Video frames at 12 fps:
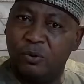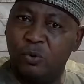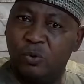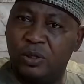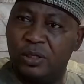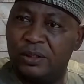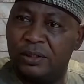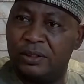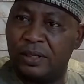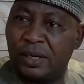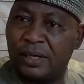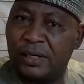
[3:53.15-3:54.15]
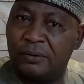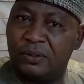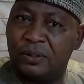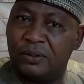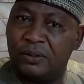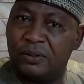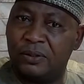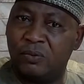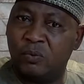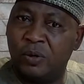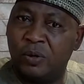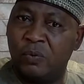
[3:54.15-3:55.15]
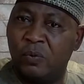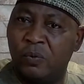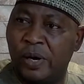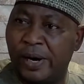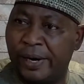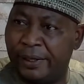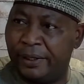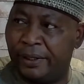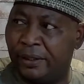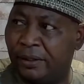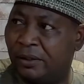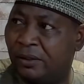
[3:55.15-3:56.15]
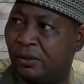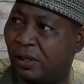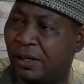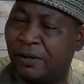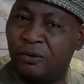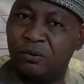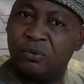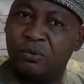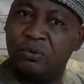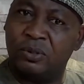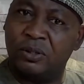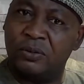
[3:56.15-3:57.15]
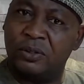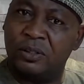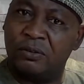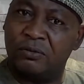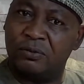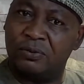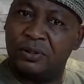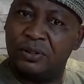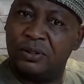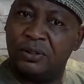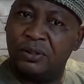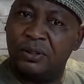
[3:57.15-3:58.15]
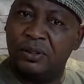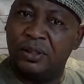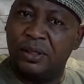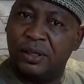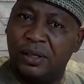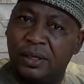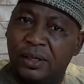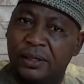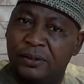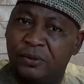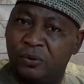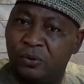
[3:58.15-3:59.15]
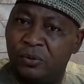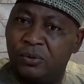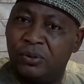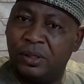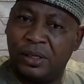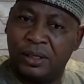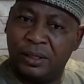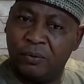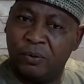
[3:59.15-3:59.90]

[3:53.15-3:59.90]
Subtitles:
you look at the circumstances we were in around 2015, you know, and